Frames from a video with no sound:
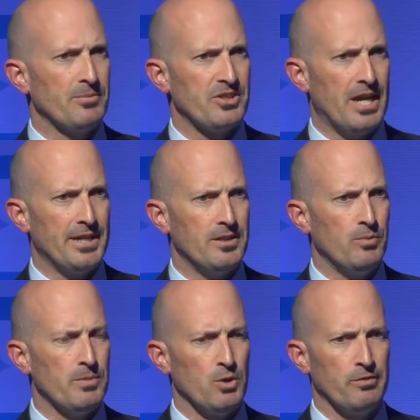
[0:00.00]
started,
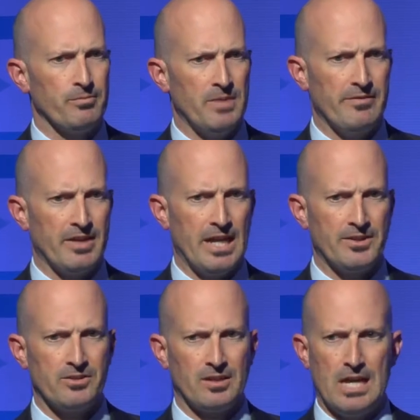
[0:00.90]
we moved from having our
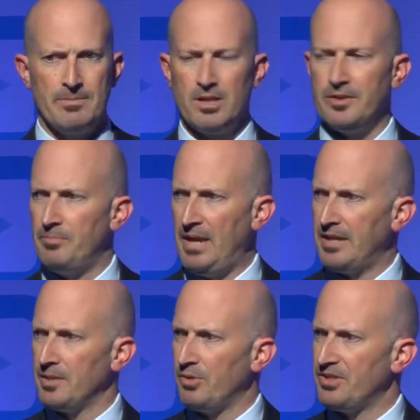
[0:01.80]
disclaimer at the
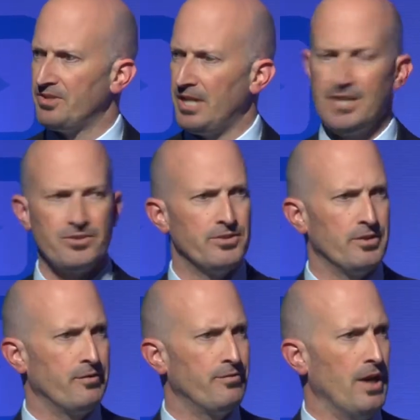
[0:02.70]
back of the presentation
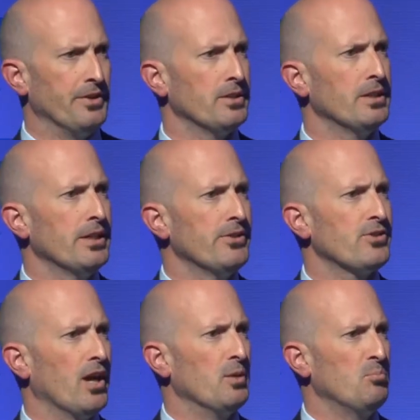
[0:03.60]
to the front.
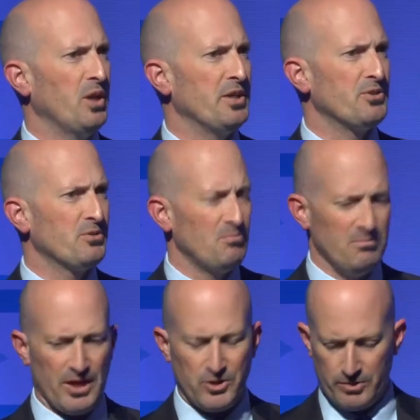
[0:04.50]
So please
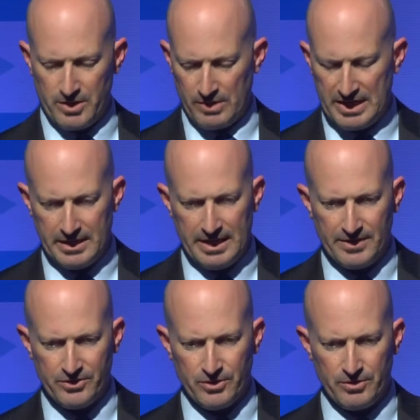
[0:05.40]
make sure you read it
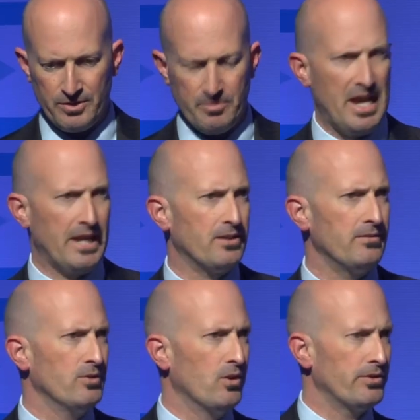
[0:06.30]
and sue the bank,
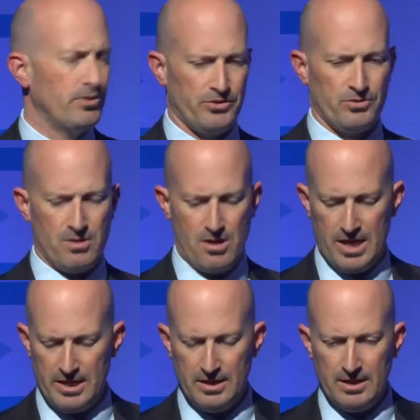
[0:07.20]
not Chris or
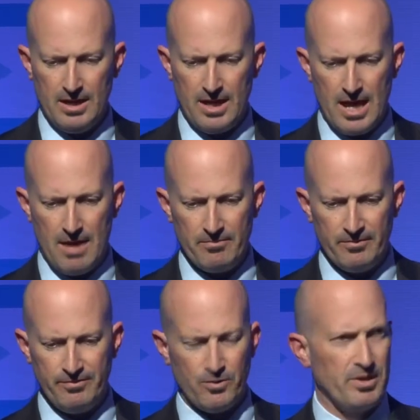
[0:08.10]
I,
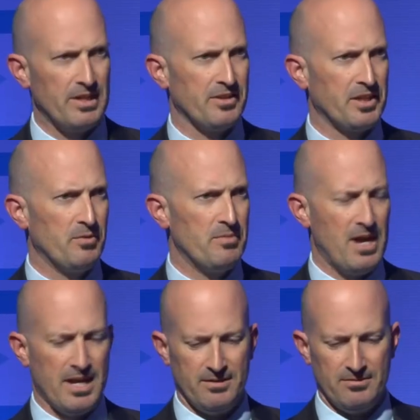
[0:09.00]
for anything that we
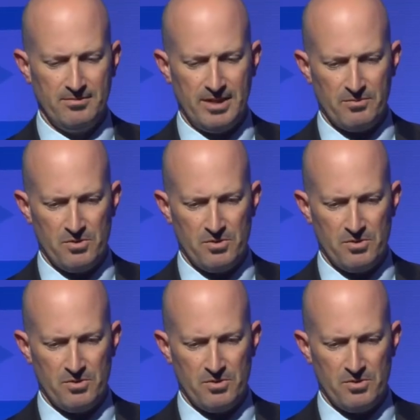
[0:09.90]
may get